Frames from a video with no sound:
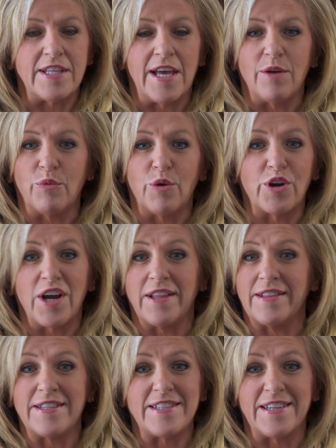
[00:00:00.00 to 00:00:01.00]
that work
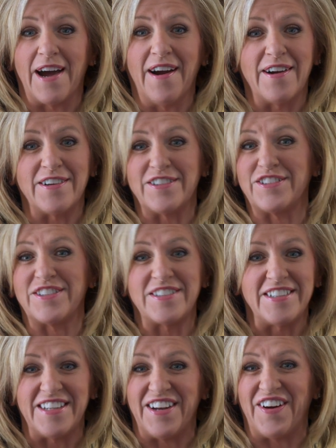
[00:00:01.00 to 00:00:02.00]
on the
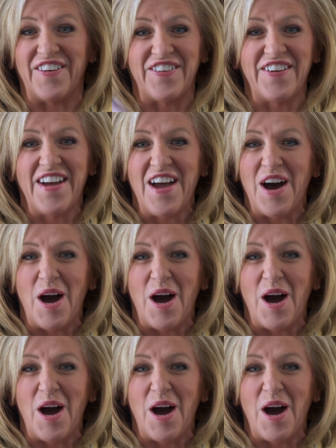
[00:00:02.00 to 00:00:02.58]
stars, you know.